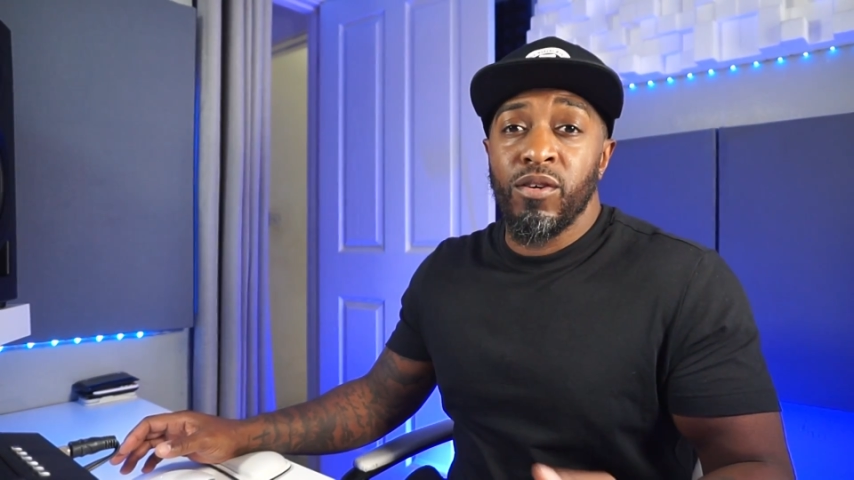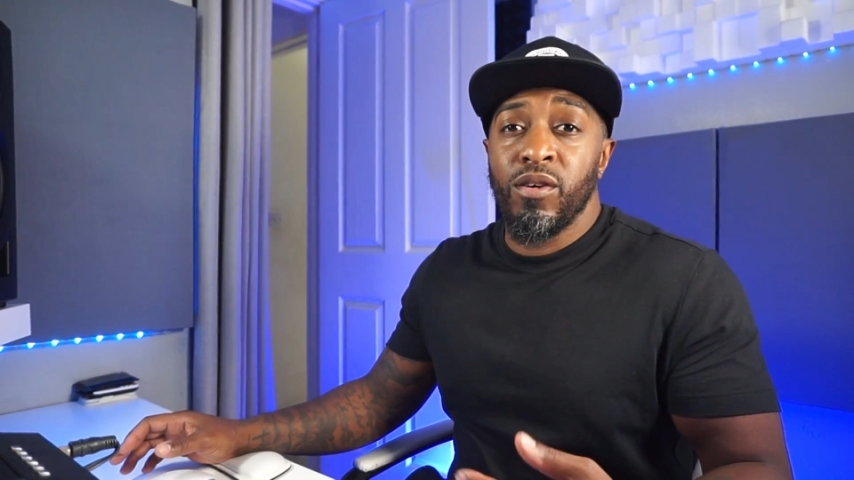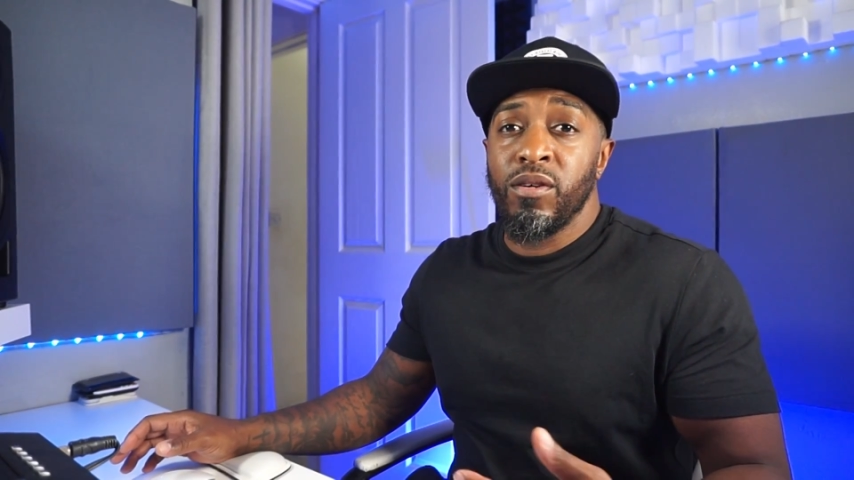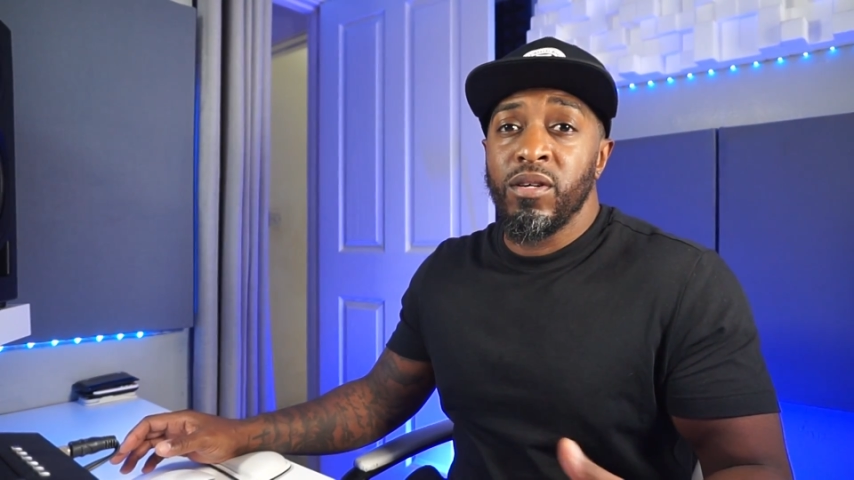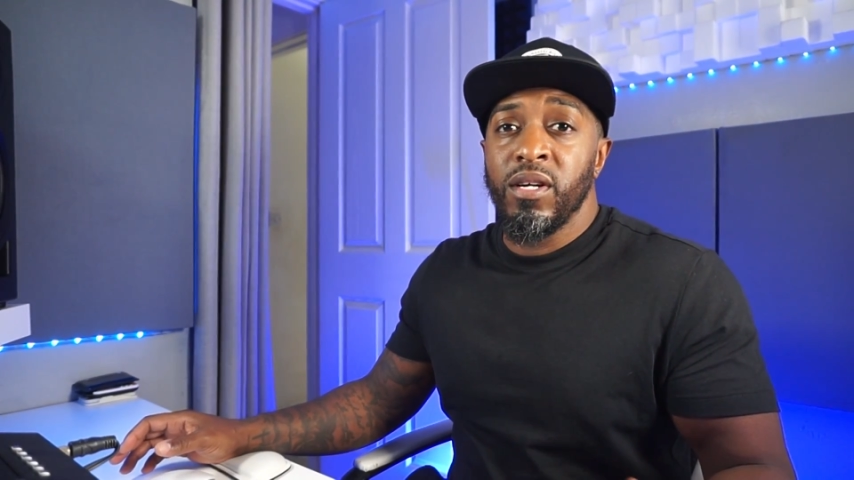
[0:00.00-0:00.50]

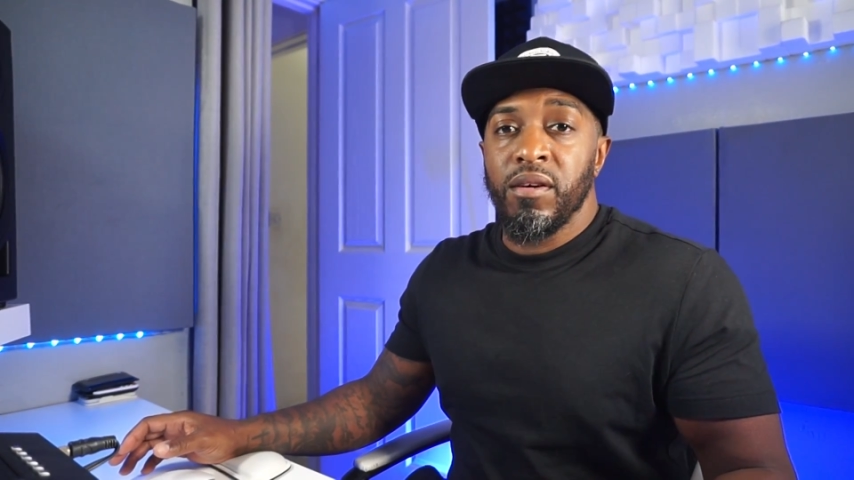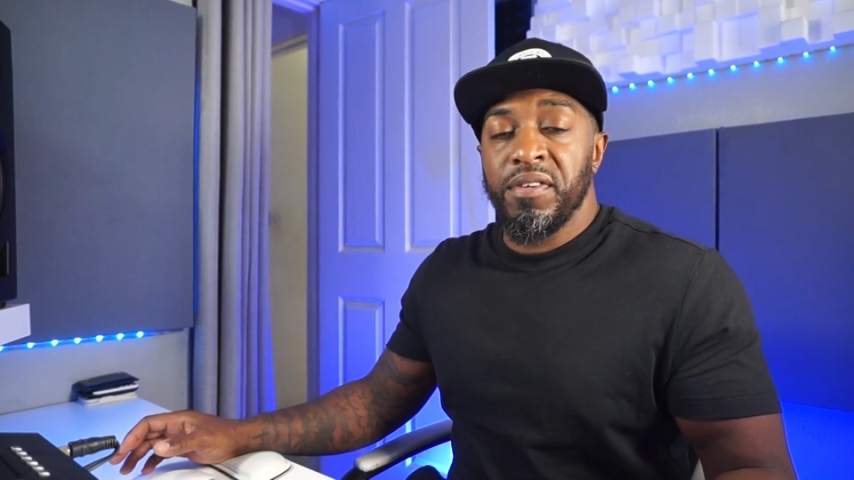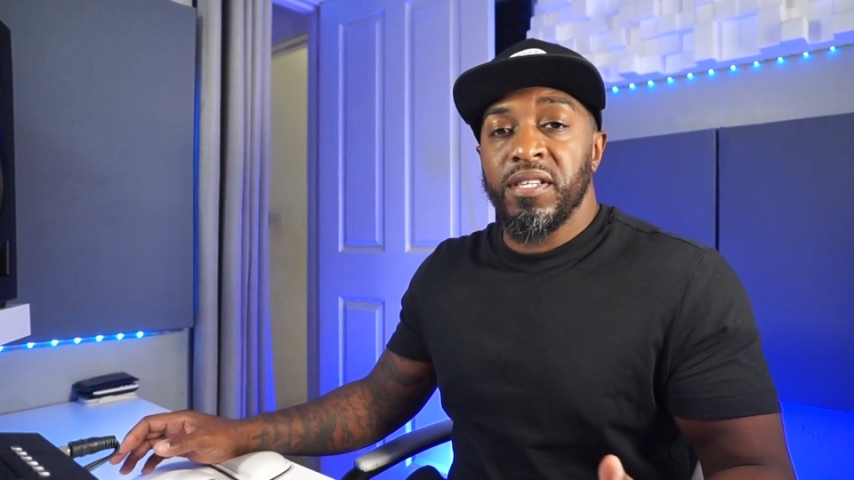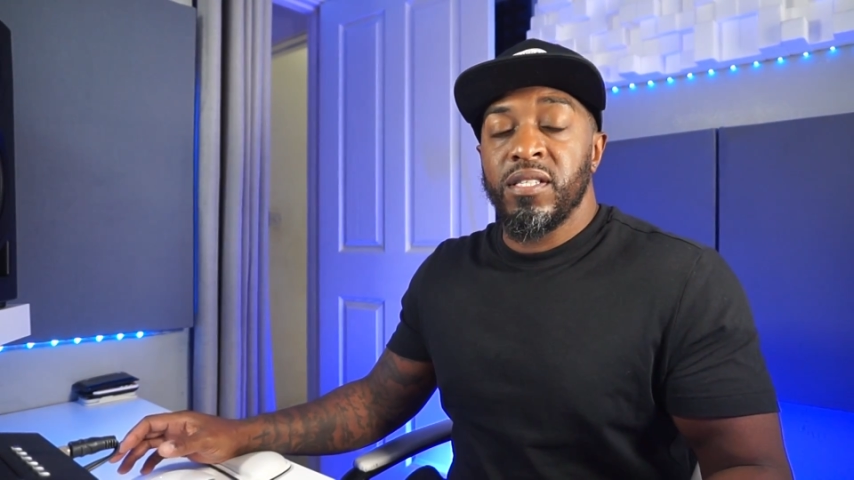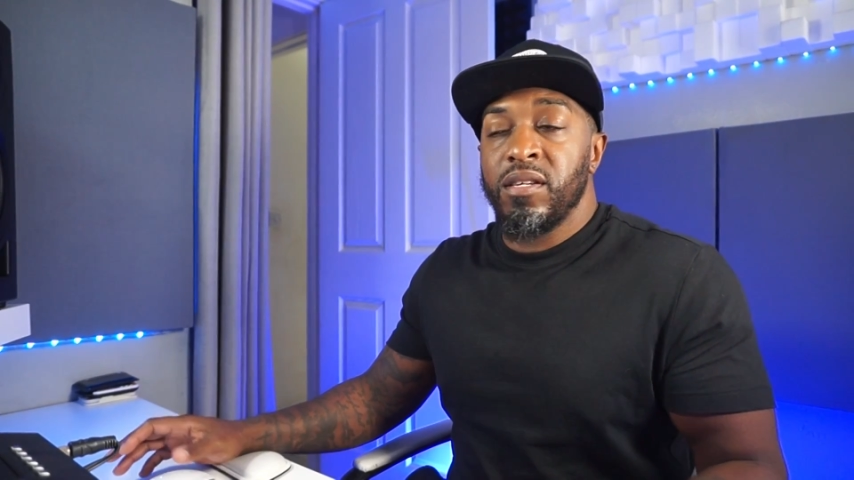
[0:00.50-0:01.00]
or a
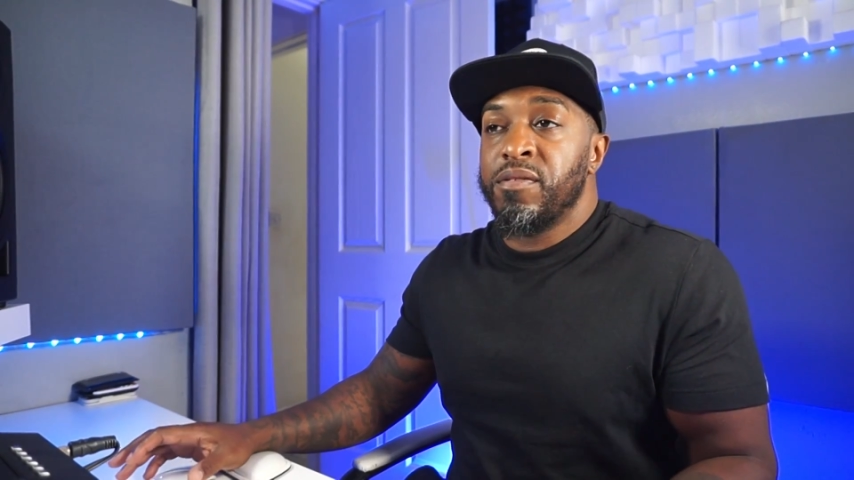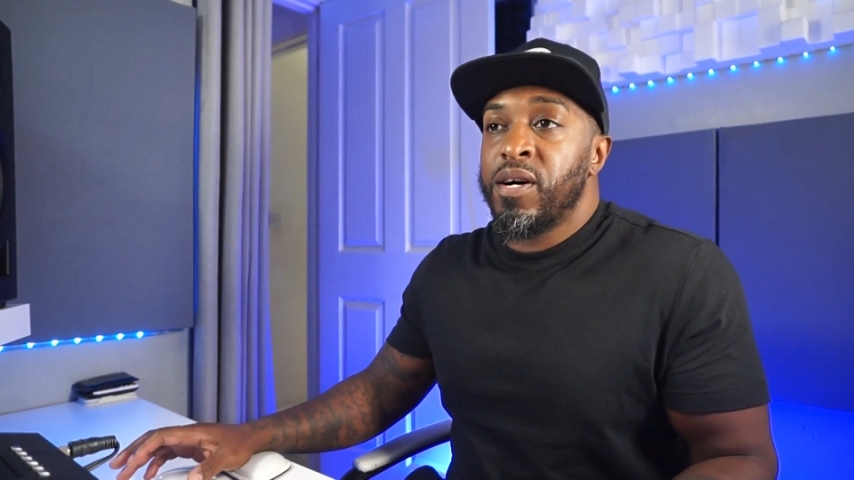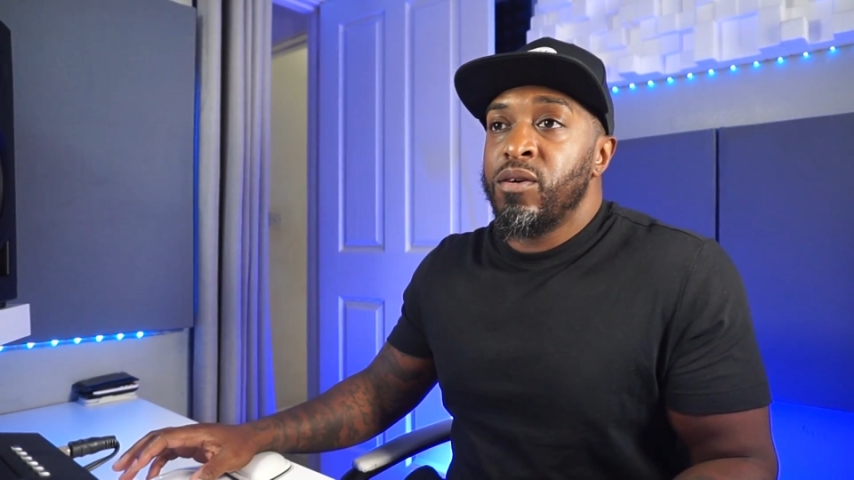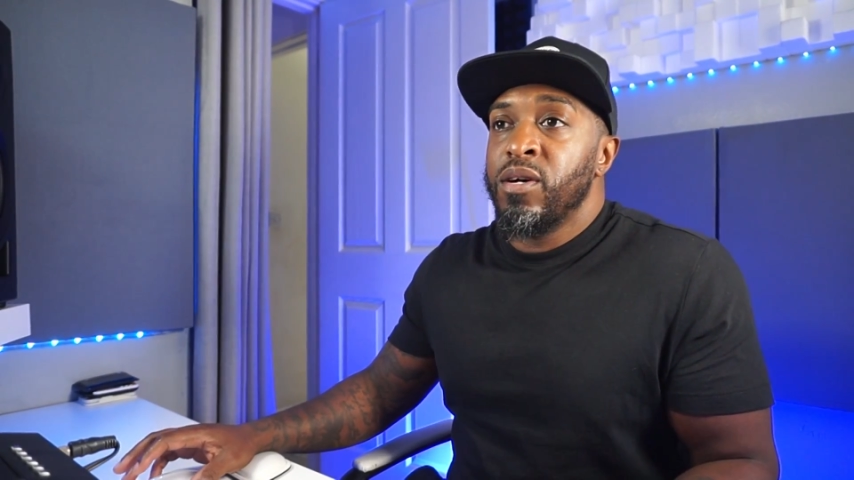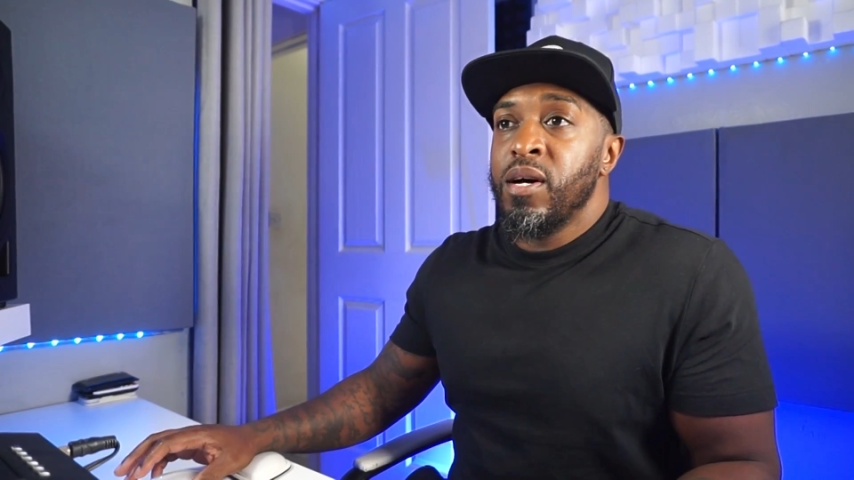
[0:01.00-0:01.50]
VST
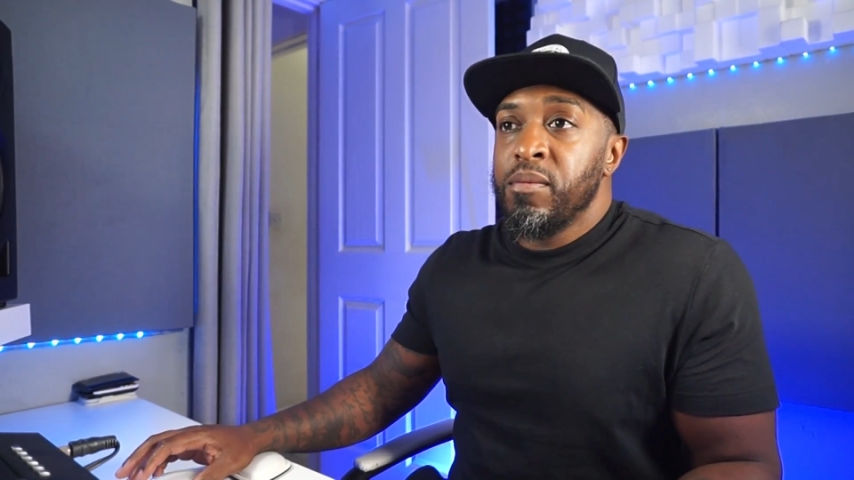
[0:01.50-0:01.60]
file.